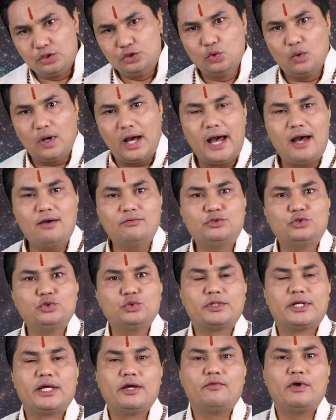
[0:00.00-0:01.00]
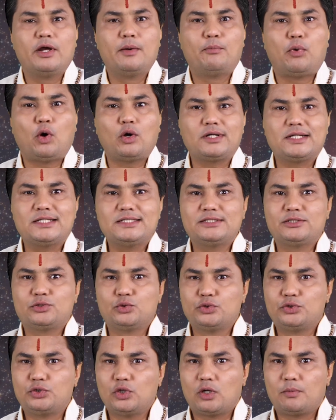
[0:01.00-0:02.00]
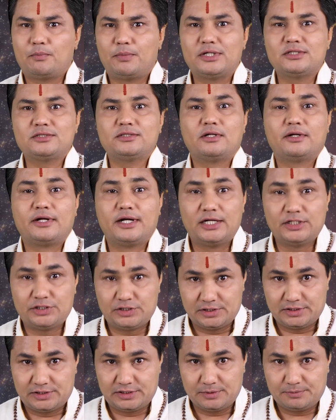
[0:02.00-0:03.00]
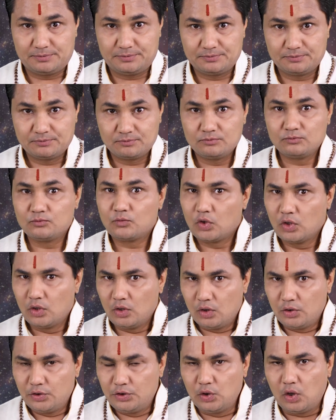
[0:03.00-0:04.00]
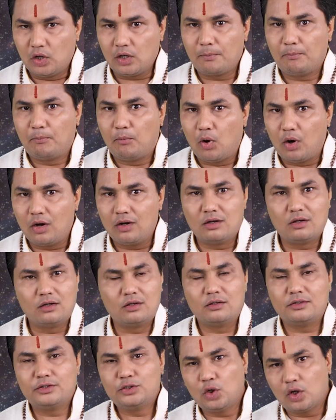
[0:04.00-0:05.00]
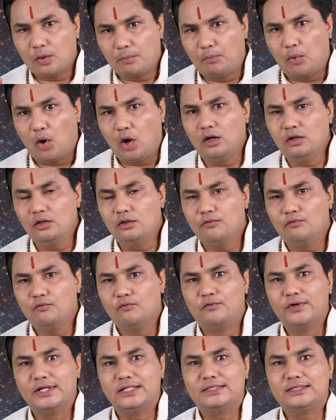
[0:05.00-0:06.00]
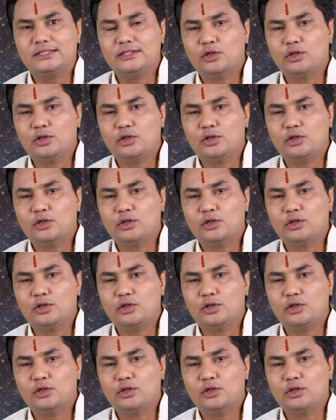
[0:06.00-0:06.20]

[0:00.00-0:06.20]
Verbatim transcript: You have to give importance to your personal relationship your, uh, your bond with